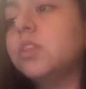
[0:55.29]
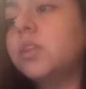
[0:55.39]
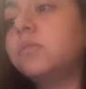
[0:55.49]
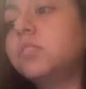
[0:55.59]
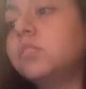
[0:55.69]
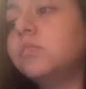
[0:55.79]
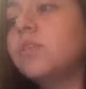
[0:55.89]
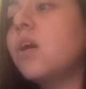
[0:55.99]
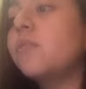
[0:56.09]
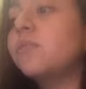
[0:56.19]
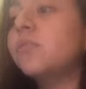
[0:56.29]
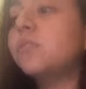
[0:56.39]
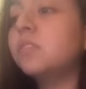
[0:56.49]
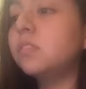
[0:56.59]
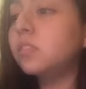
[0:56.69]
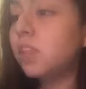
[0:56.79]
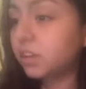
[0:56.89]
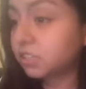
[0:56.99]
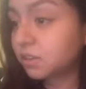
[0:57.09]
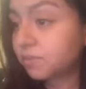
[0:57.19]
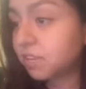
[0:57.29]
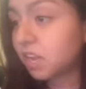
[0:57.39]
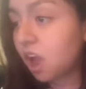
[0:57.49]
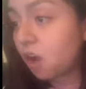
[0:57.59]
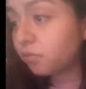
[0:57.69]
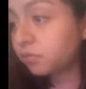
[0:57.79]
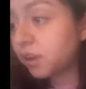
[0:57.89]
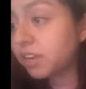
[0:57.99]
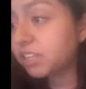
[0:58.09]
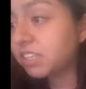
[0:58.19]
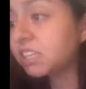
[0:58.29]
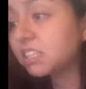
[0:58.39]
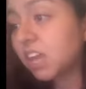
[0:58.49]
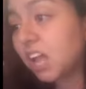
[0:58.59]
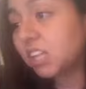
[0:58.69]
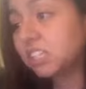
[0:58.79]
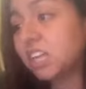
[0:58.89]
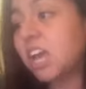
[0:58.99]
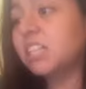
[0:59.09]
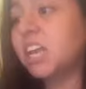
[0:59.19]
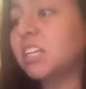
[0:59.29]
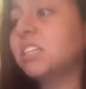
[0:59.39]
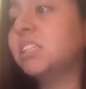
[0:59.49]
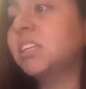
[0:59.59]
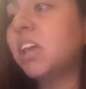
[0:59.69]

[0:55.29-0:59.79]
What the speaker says: The result of the activity of grading is called a test,